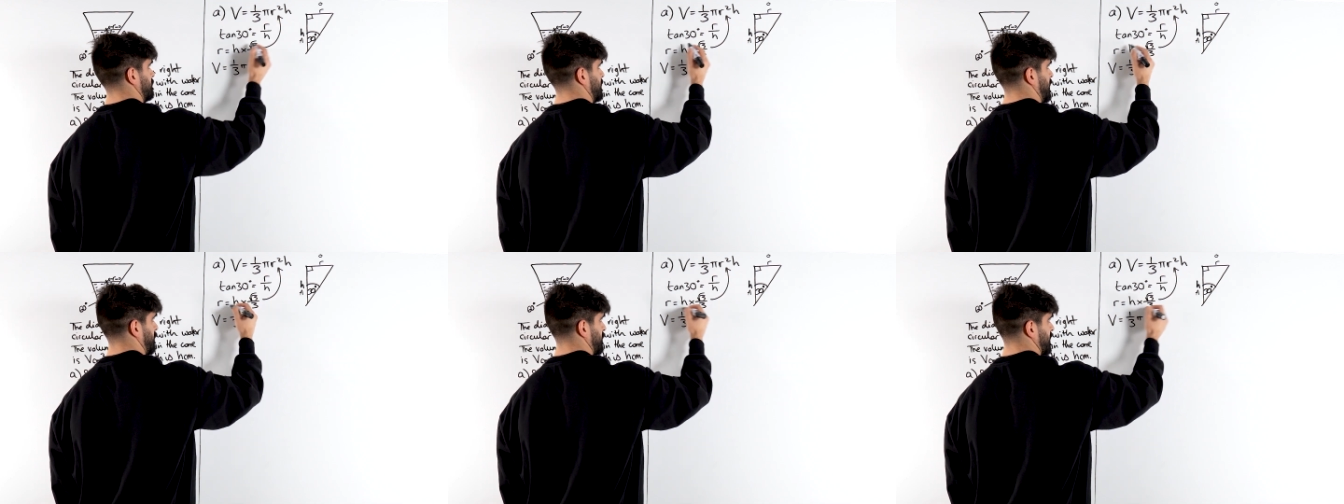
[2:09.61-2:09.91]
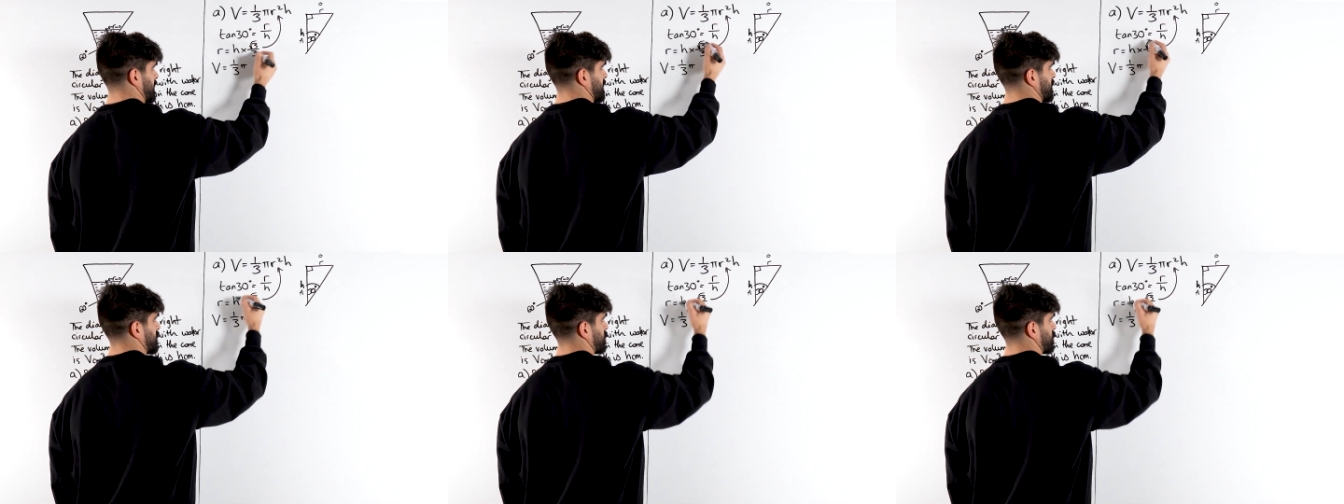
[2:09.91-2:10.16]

Now we're going to